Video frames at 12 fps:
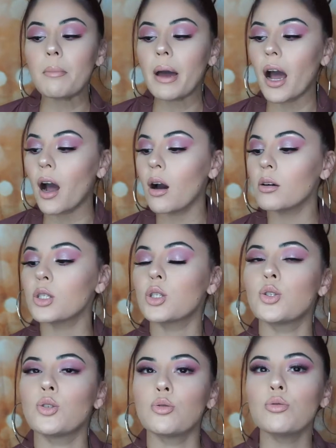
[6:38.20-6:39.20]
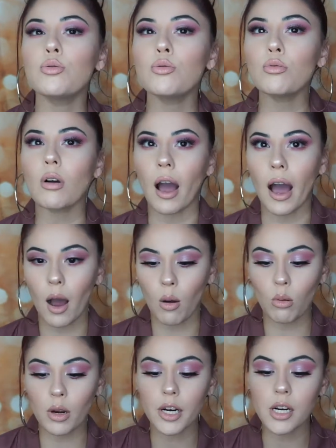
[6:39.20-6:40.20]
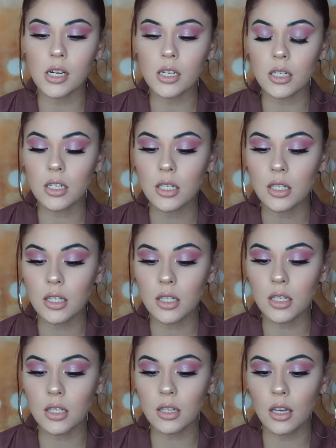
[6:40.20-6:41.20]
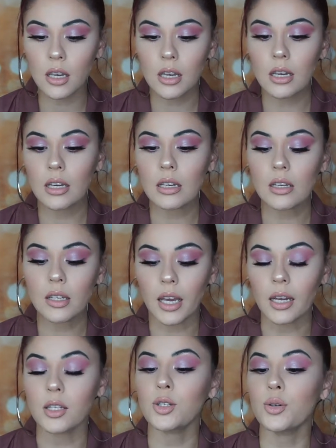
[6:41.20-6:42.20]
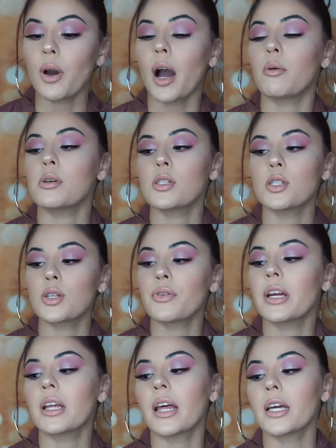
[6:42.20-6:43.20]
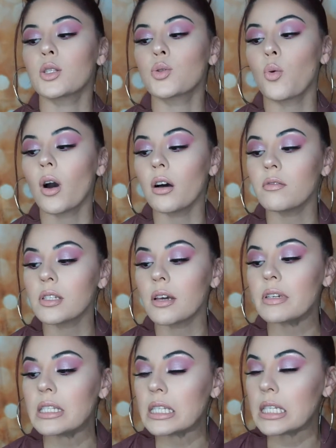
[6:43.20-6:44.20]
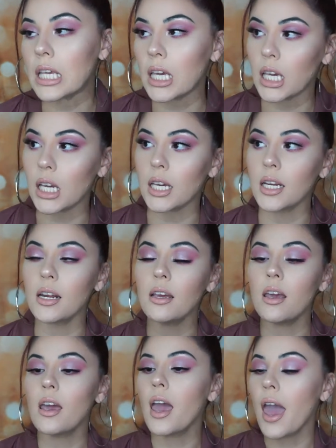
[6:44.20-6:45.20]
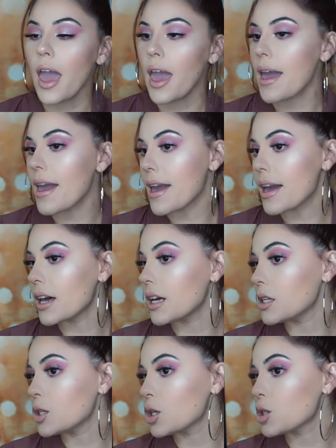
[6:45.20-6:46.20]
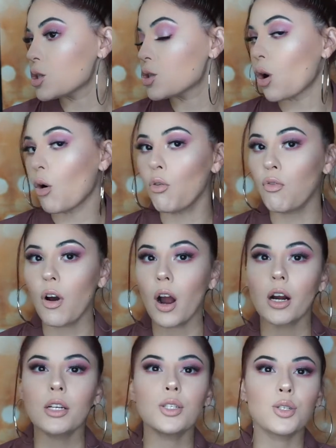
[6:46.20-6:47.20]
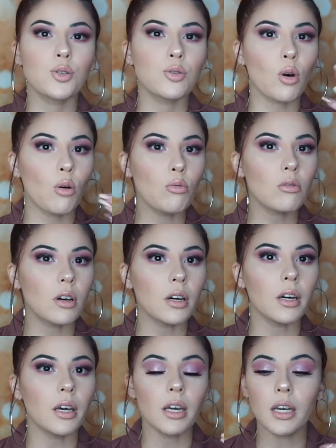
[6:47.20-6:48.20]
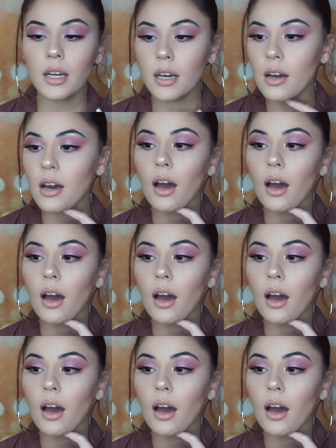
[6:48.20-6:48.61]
about two hours yeah, two hours. It's already like 12, 17. And so far, so good. Um,